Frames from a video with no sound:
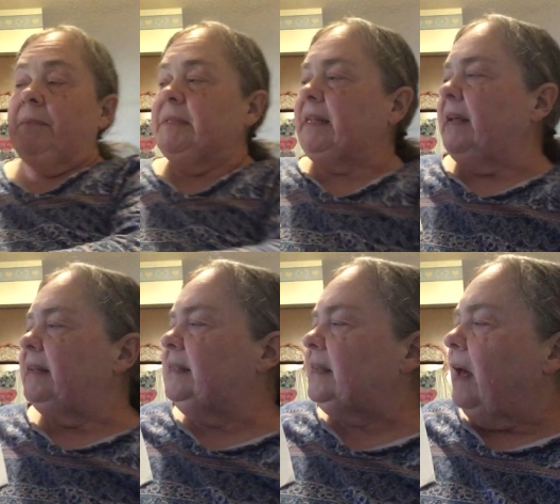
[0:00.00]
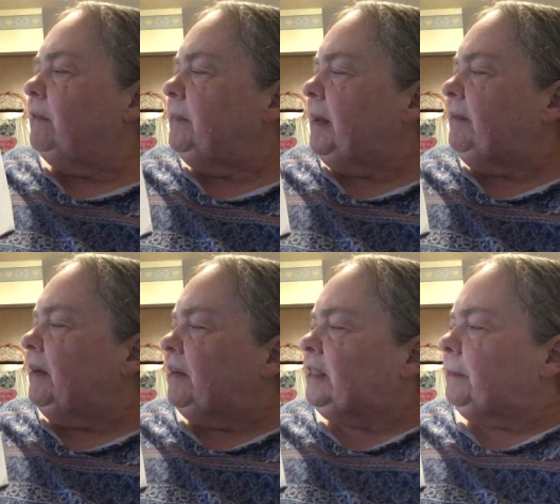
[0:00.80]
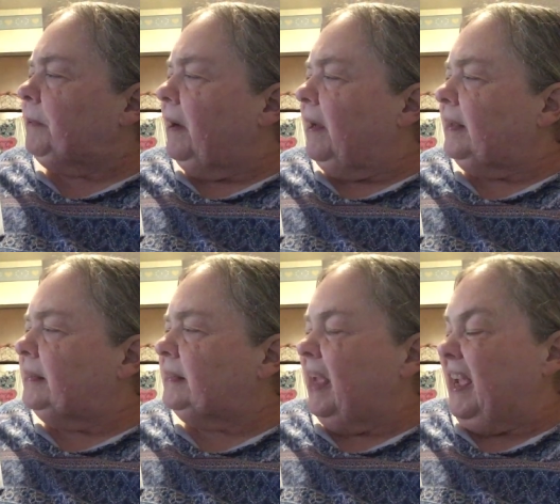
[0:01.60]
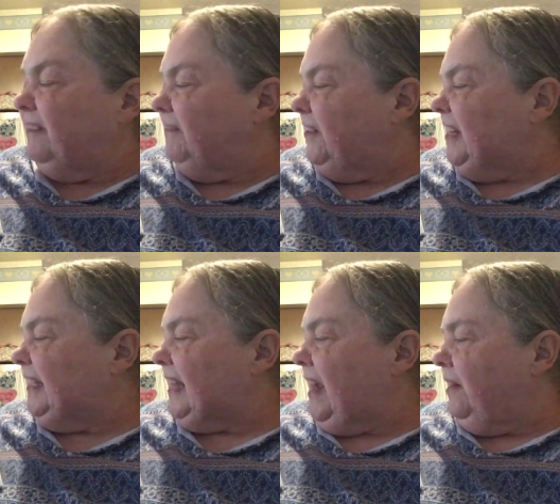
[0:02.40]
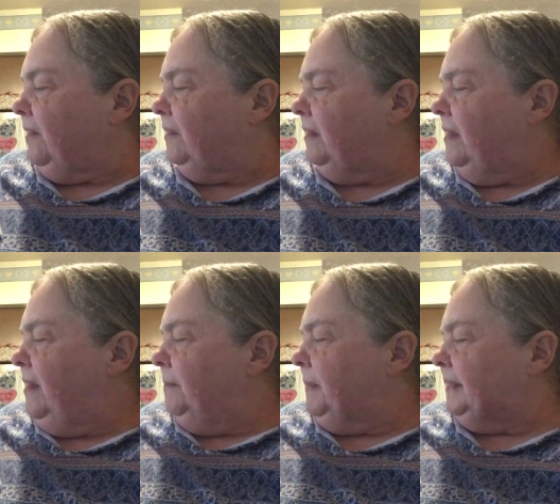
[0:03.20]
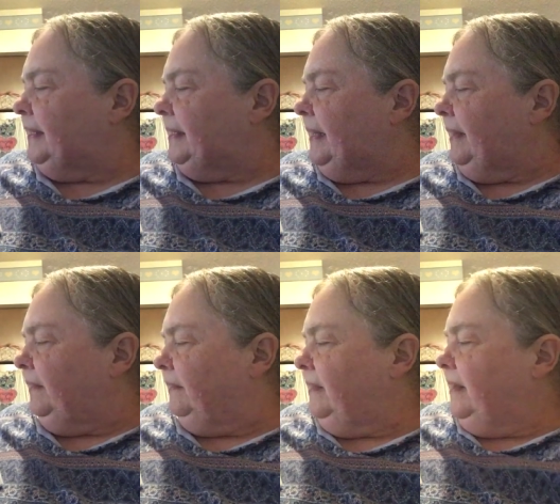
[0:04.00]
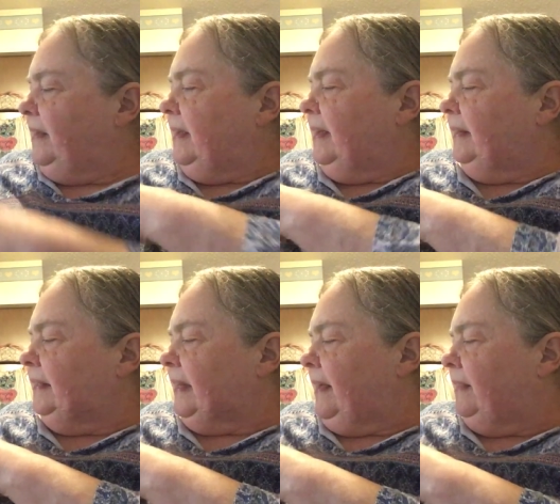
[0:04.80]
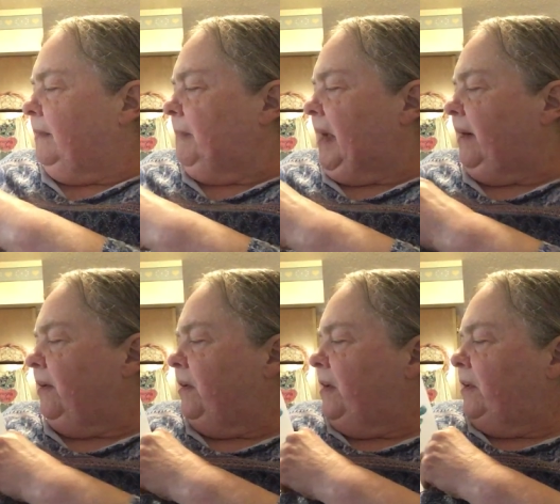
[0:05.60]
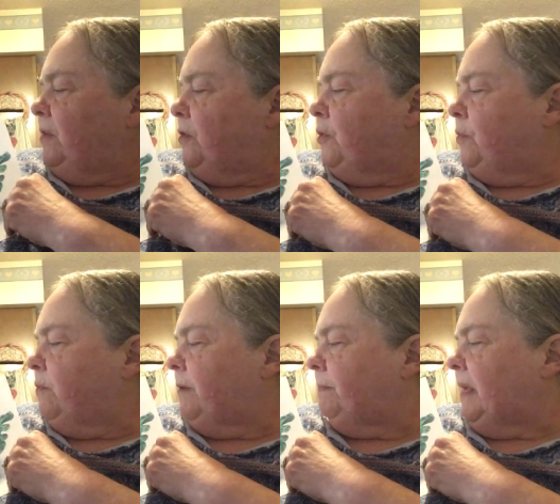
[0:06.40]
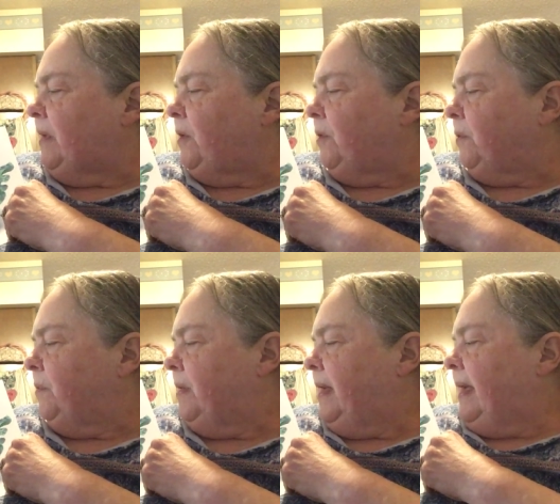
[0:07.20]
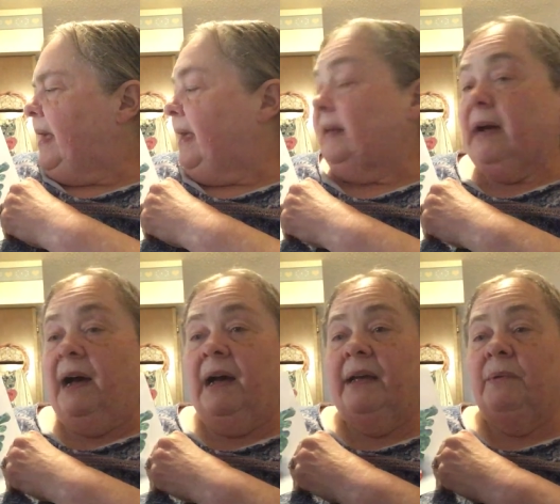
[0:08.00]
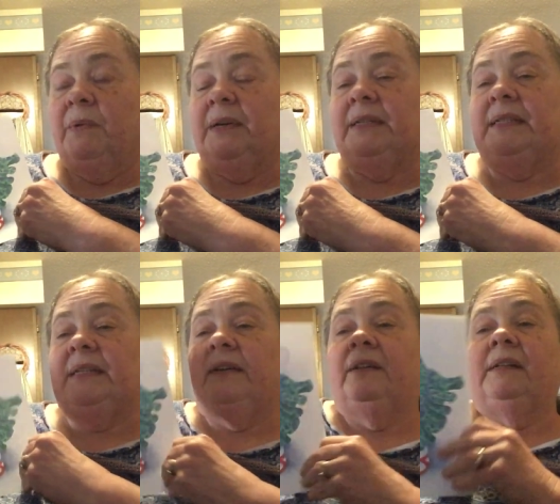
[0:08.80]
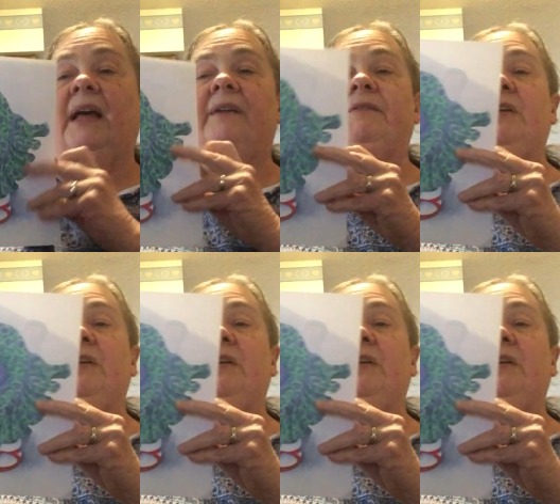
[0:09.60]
Sam says, I would be very surprised and very scared, but still, inside the bear, you would be you, and I would still love